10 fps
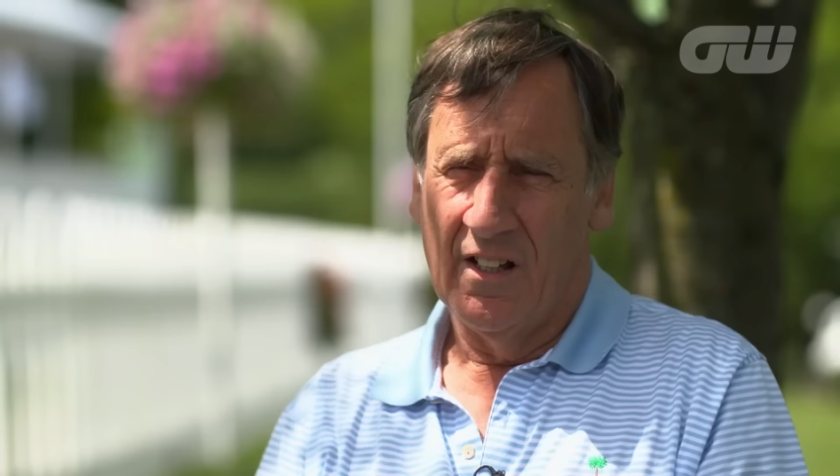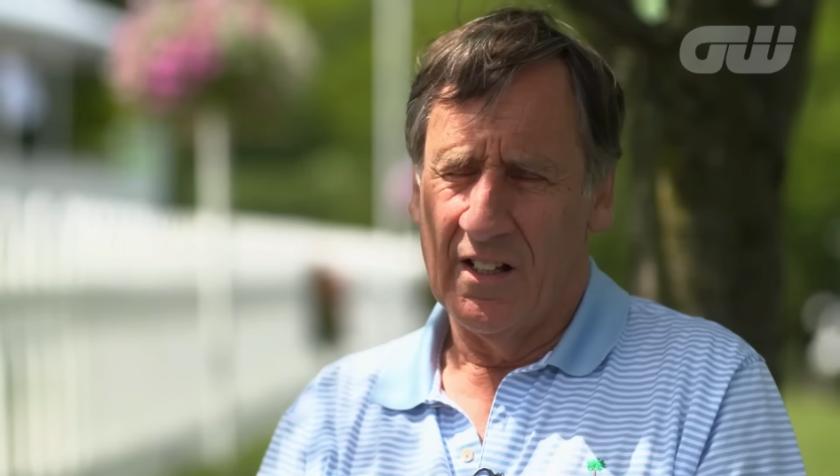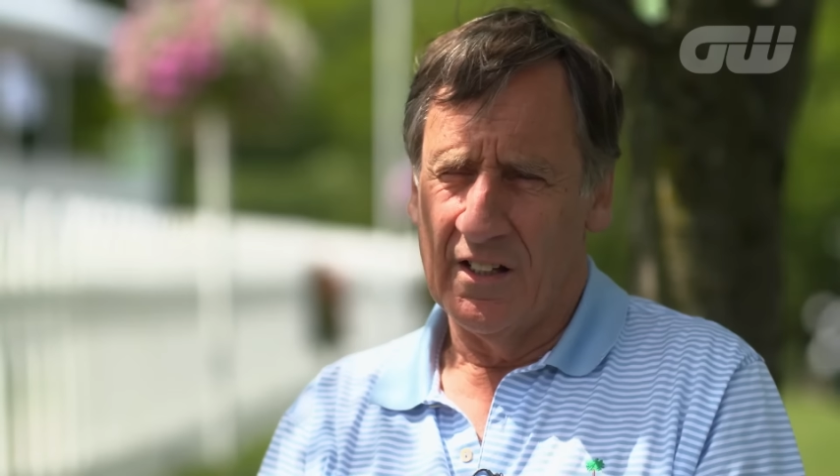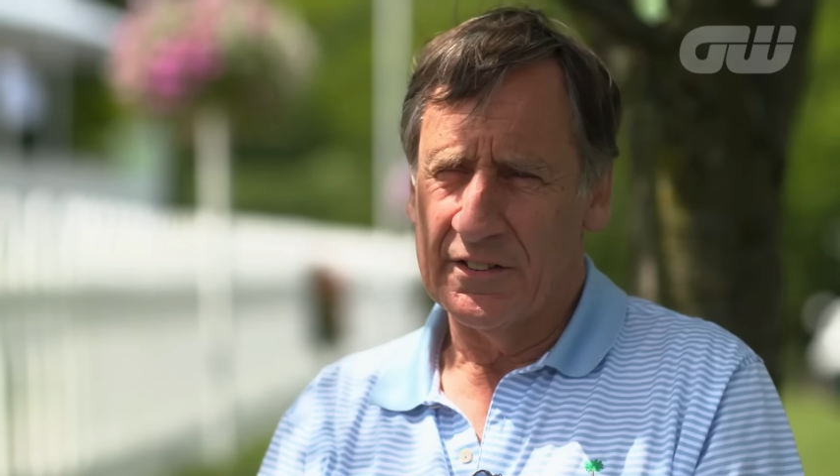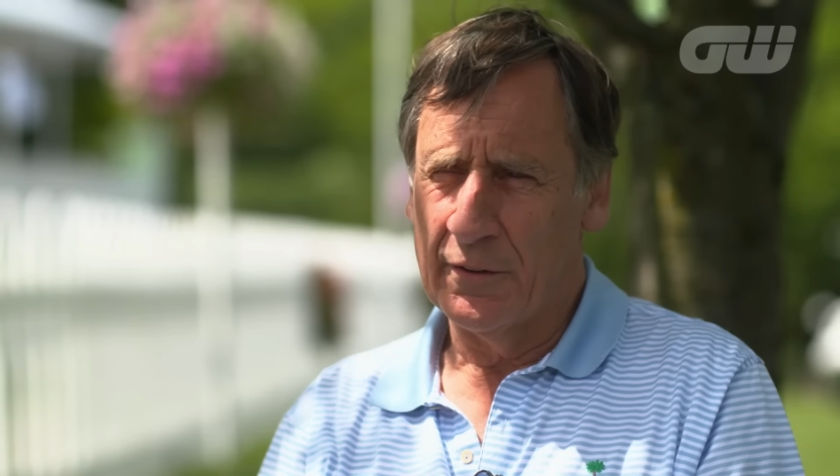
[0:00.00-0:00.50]

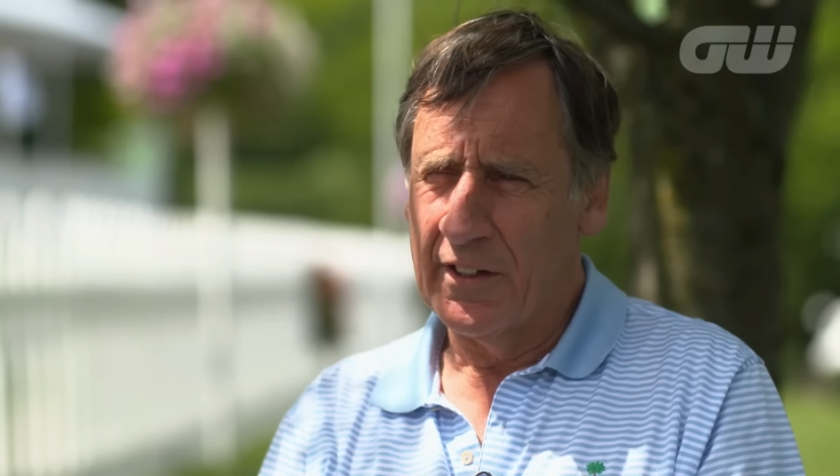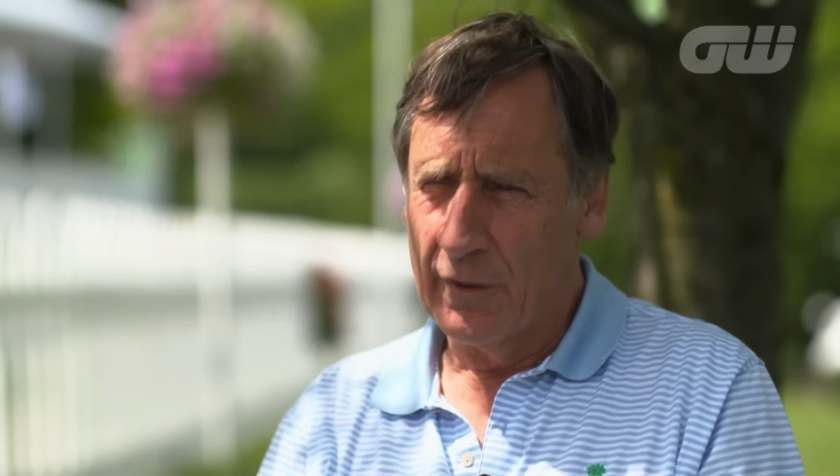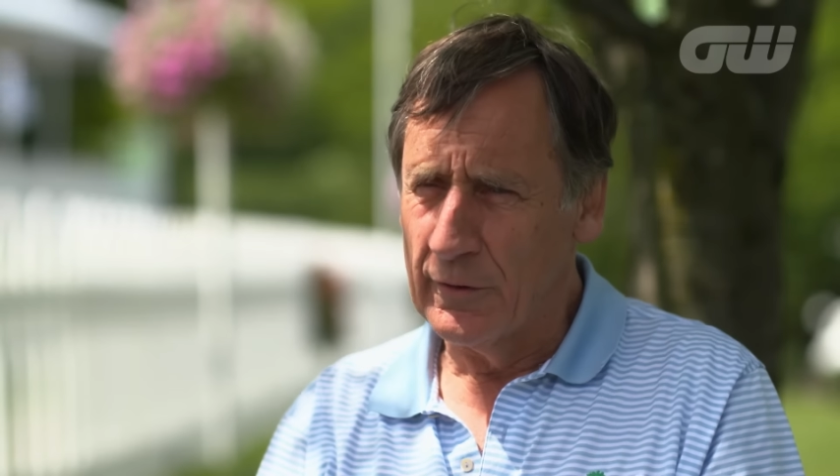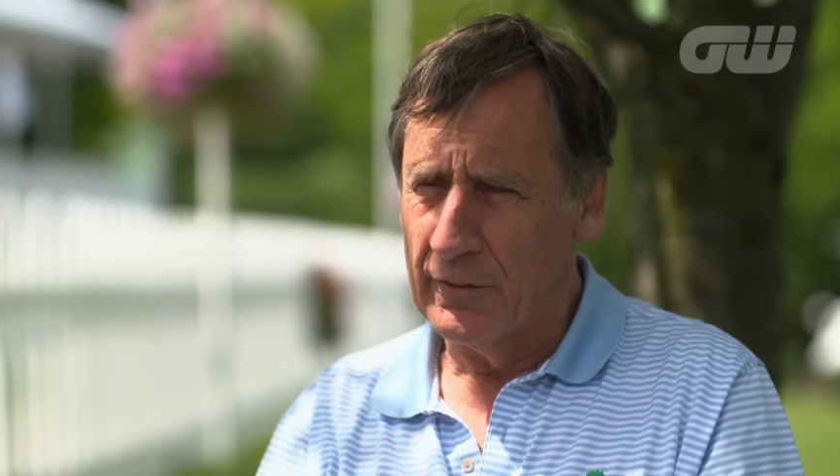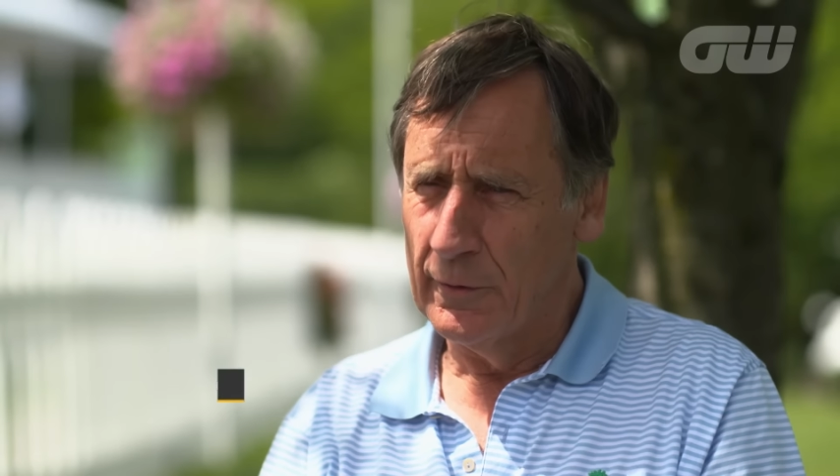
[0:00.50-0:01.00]
Uh, so they
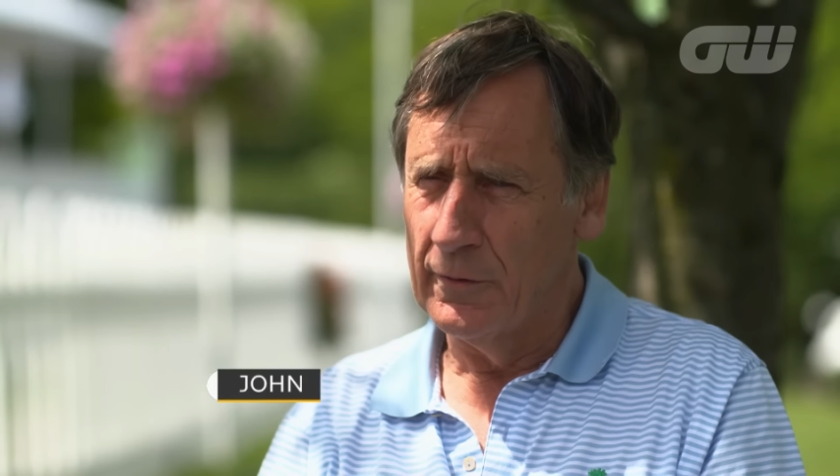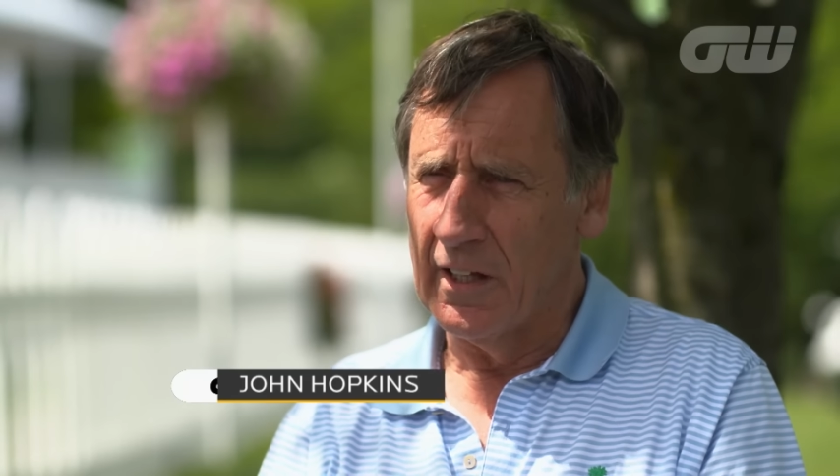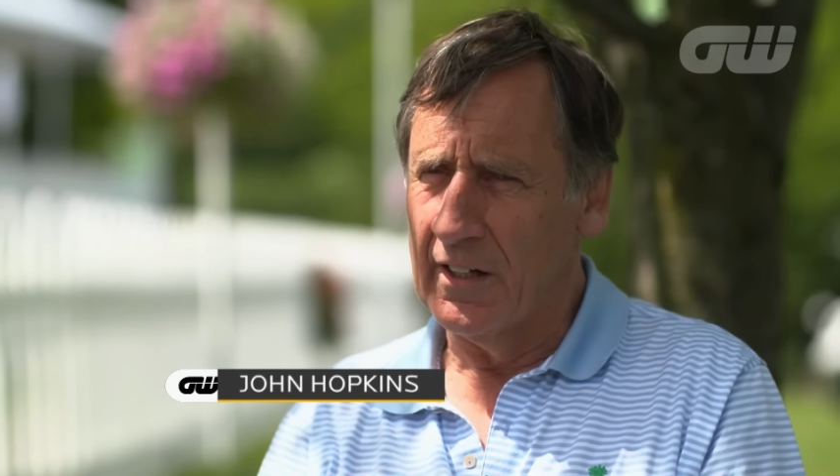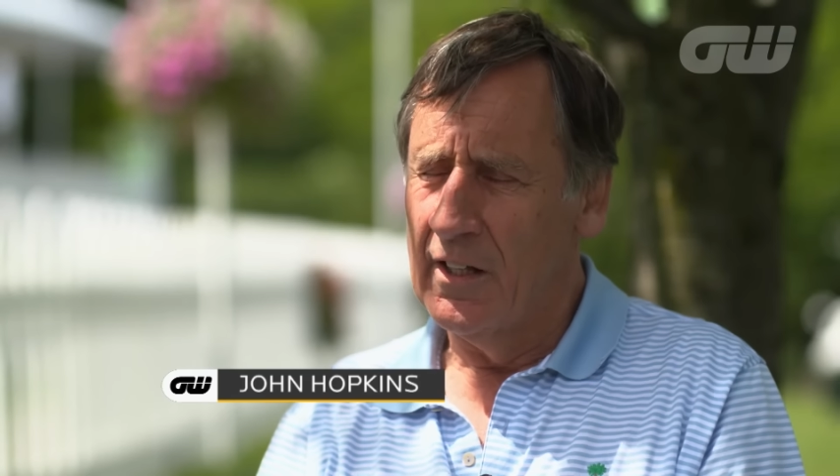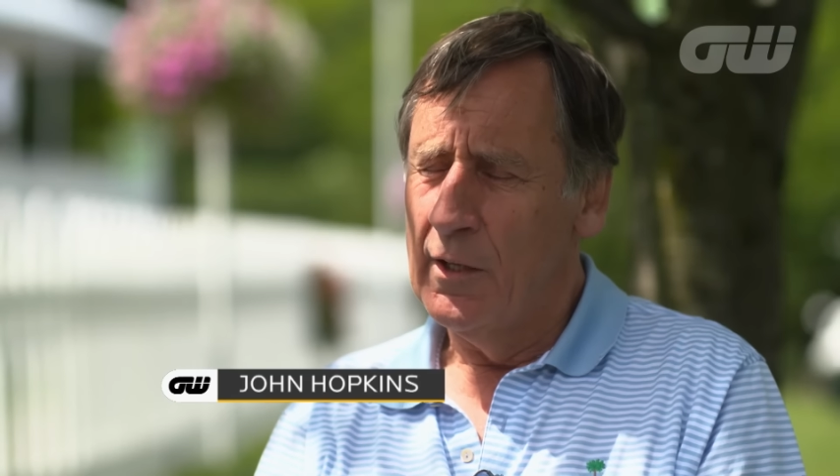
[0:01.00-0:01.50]
couldn't do that.